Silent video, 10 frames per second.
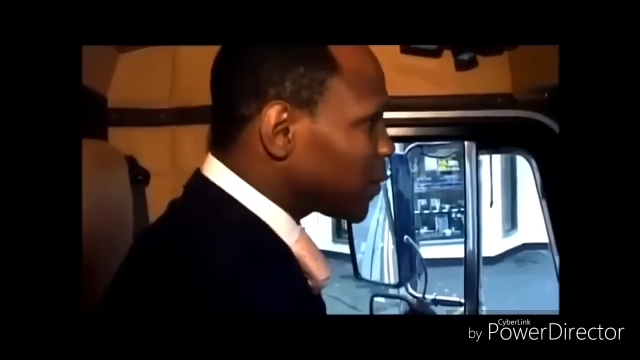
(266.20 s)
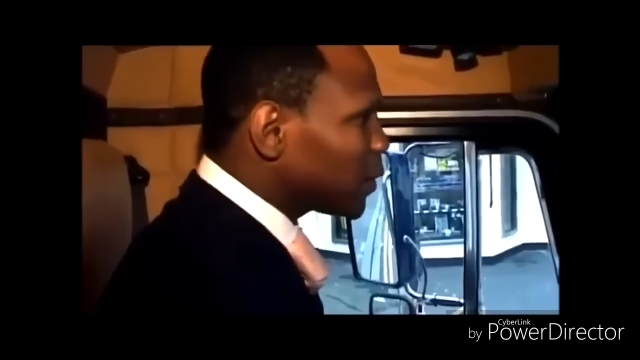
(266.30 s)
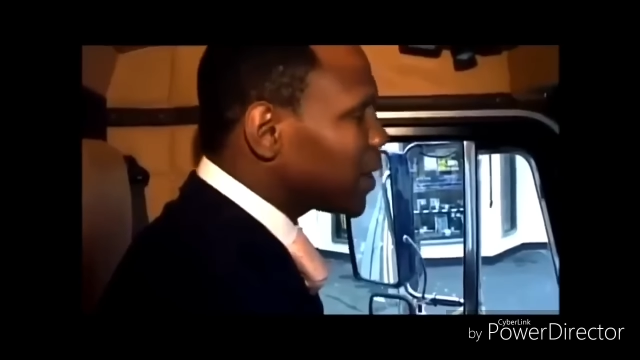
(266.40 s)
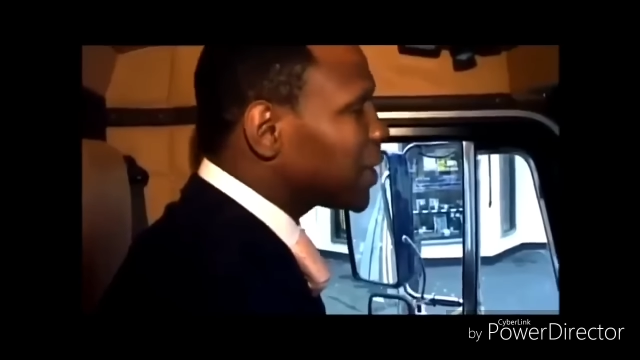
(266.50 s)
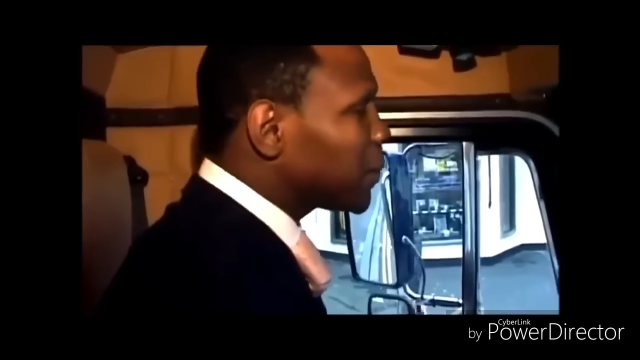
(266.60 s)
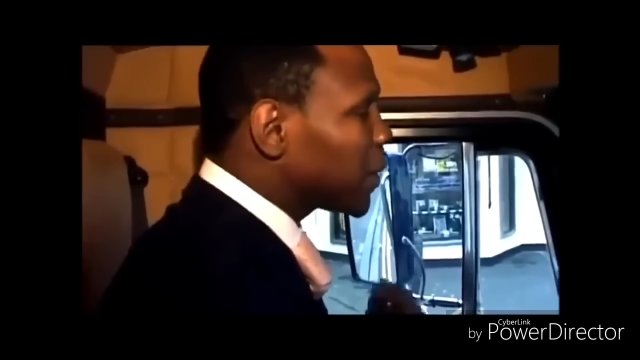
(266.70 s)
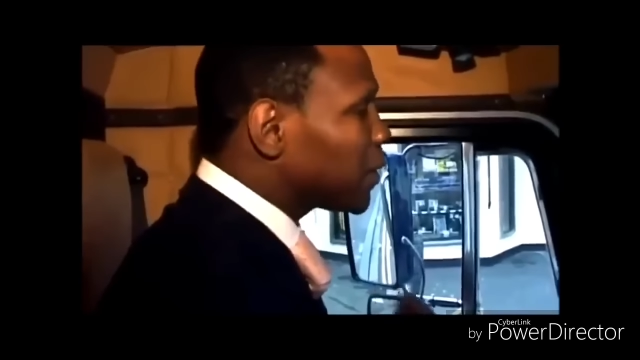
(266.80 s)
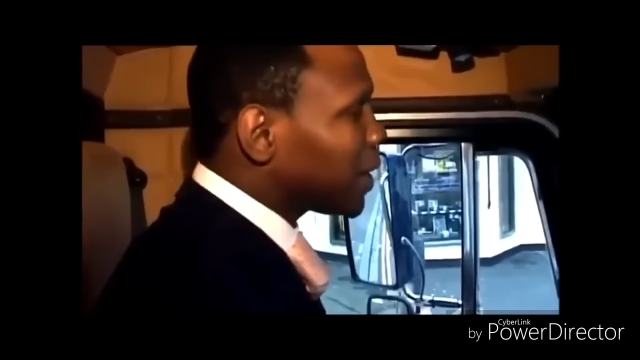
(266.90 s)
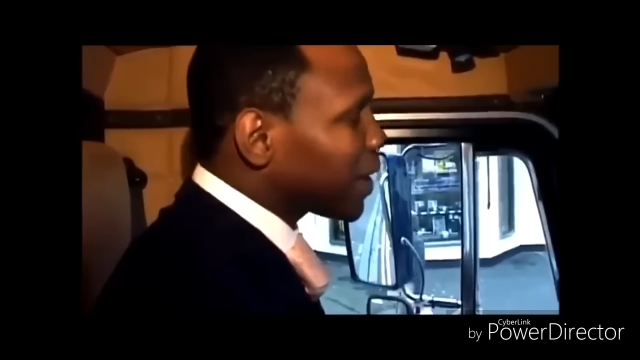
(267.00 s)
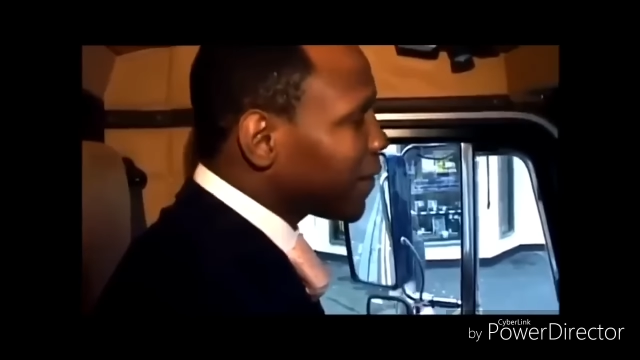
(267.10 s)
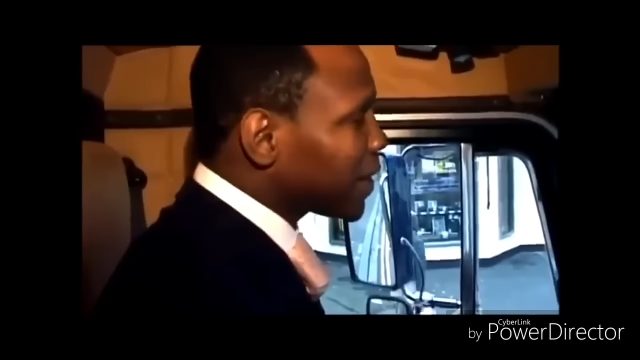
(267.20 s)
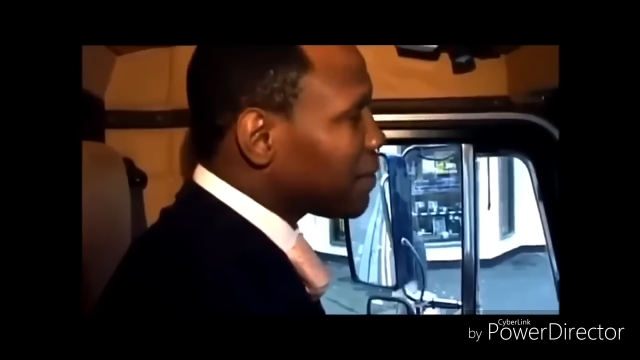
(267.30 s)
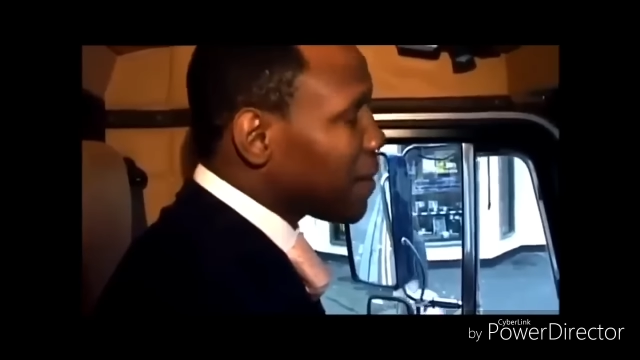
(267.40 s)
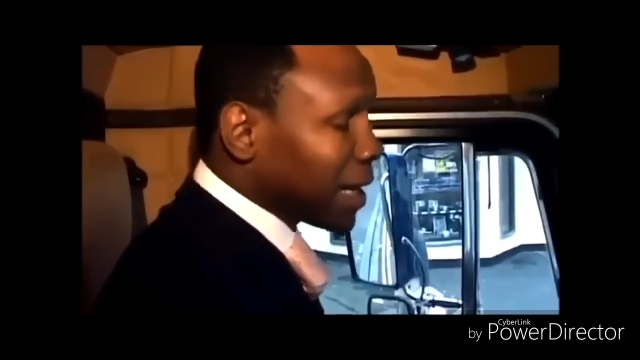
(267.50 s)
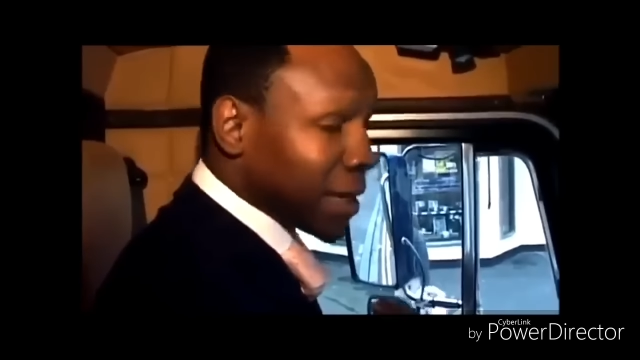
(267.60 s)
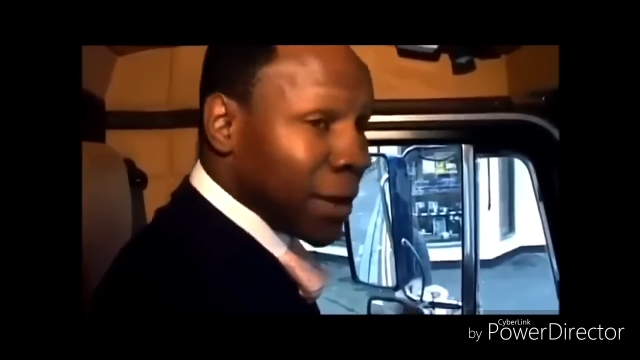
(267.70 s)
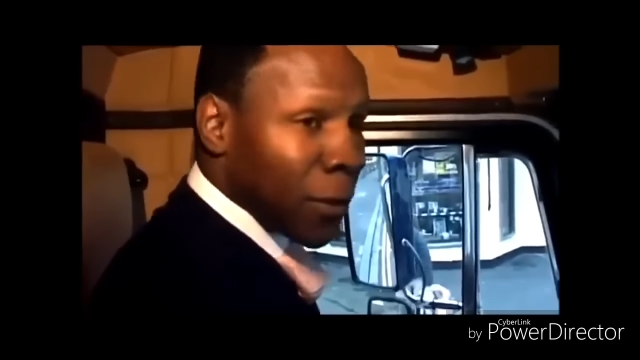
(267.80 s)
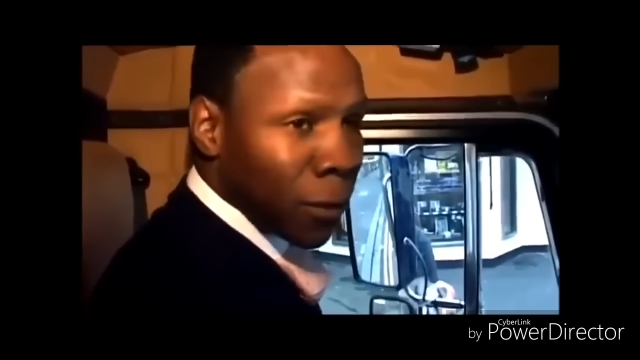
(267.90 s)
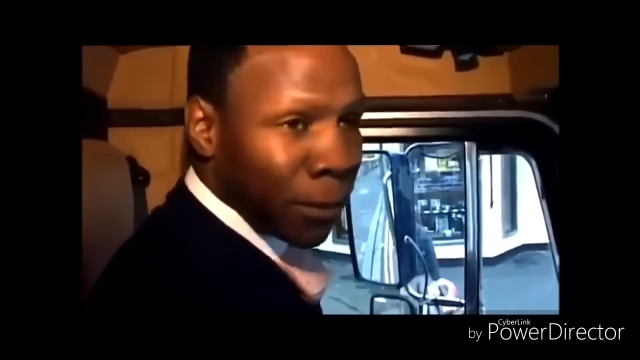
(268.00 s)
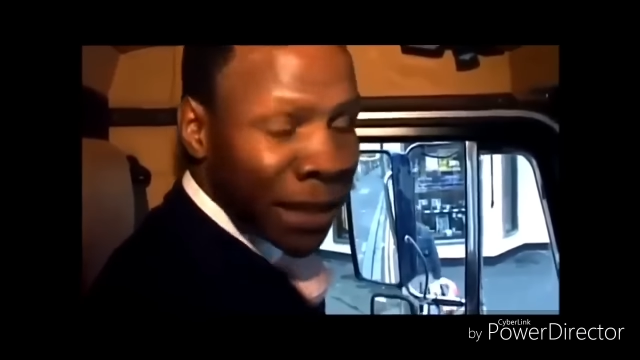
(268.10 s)
there's a quotation that goes like this. A
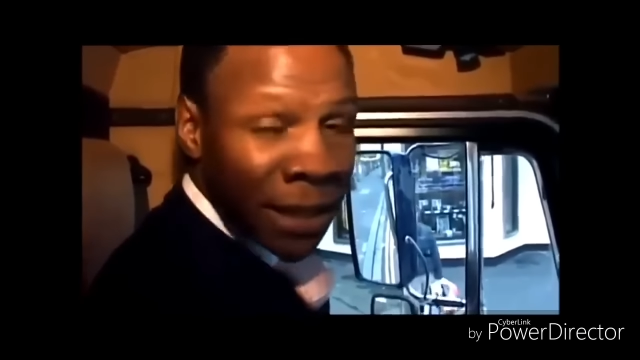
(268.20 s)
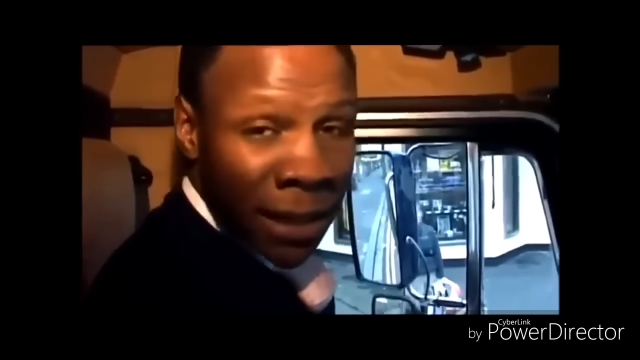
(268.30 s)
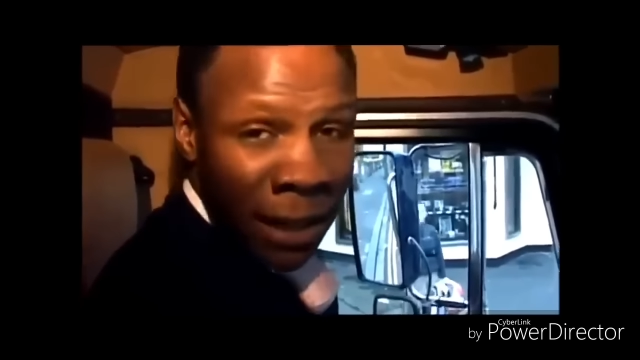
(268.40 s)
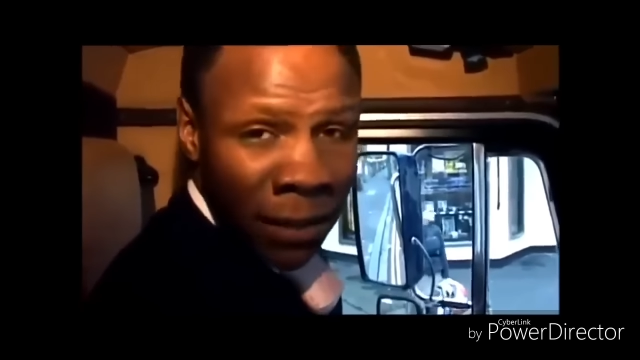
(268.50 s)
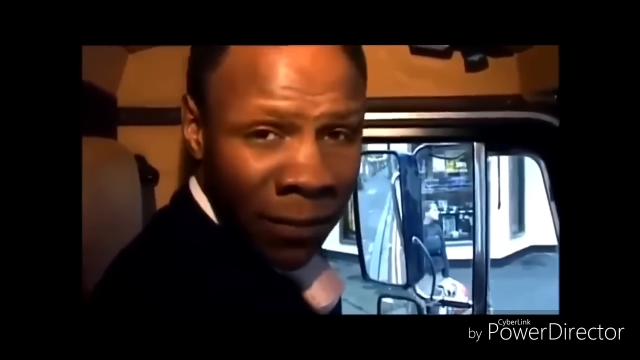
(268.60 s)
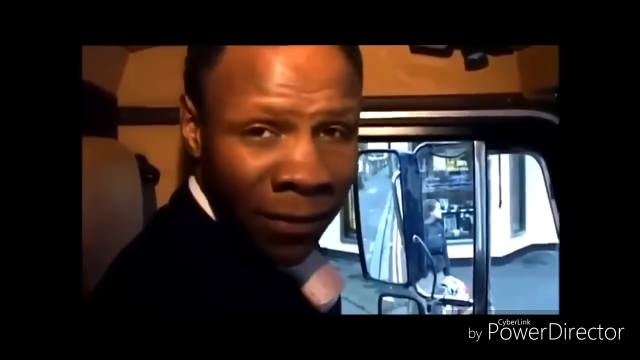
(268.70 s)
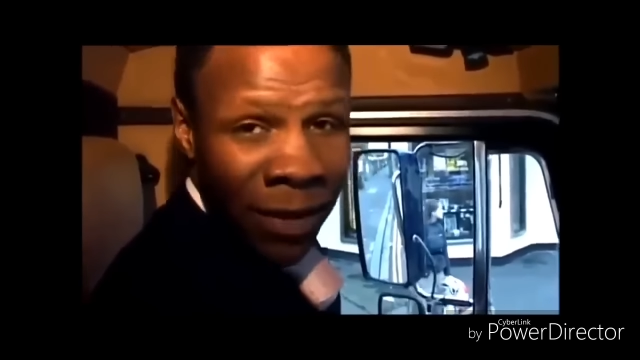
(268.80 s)
man is known by the